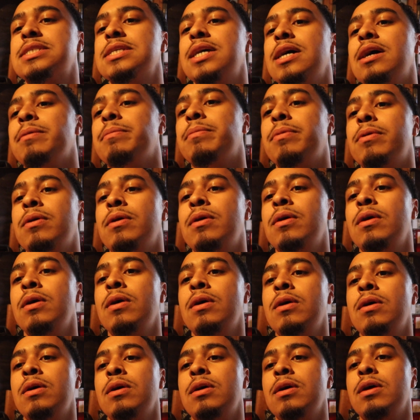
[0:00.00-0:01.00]
step,
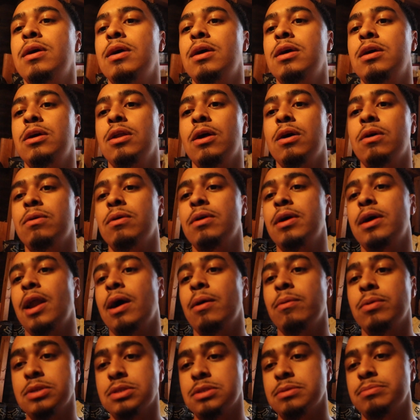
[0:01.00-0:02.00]
and
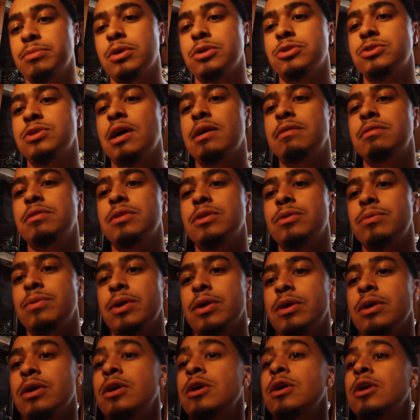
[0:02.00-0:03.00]
I want some more travel in the
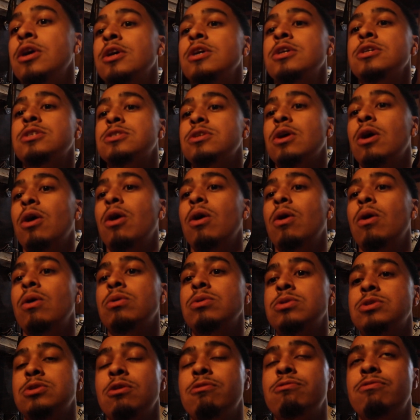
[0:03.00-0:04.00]
rear.
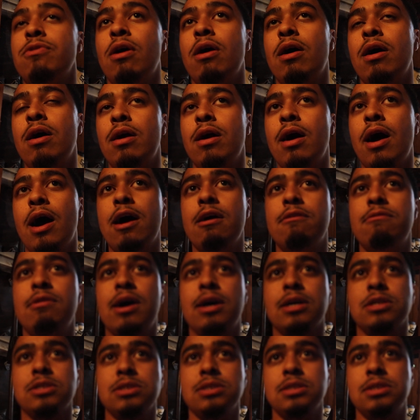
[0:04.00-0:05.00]
So far I've
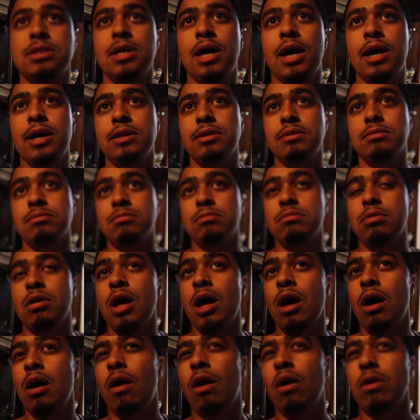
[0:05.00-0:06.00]
actually gotten
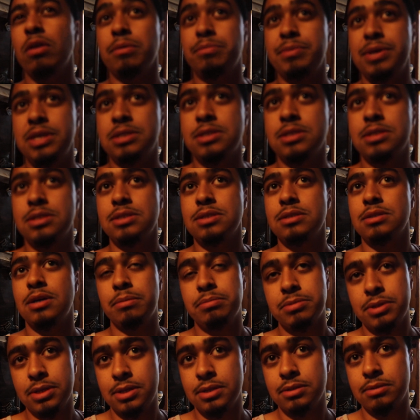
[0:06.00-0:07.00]
all the pieces
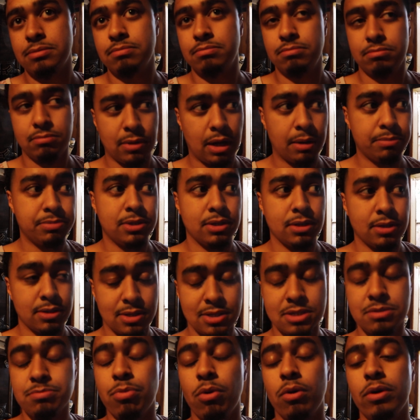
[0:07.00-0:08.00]
up to
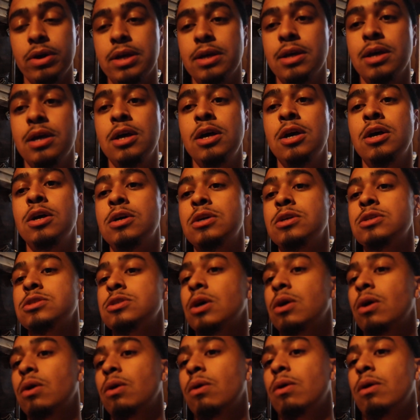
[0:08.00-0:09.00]
this point.
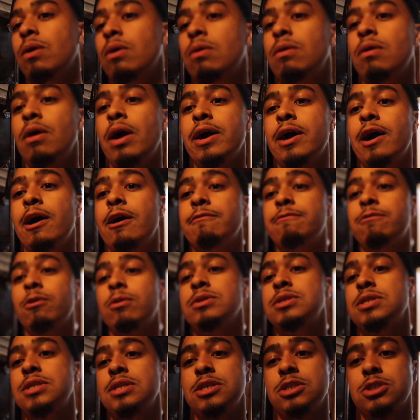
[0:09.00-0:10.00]
So I got
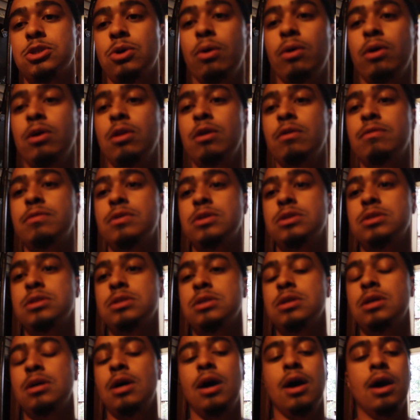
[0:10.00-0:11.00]
14-inch
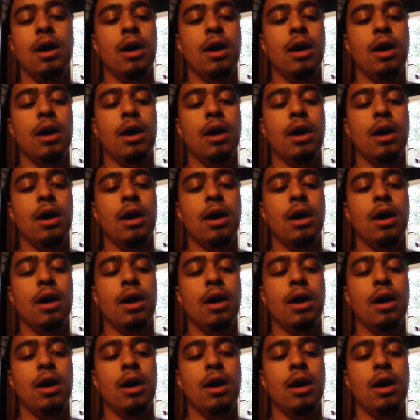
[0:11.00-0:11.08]
coilovers,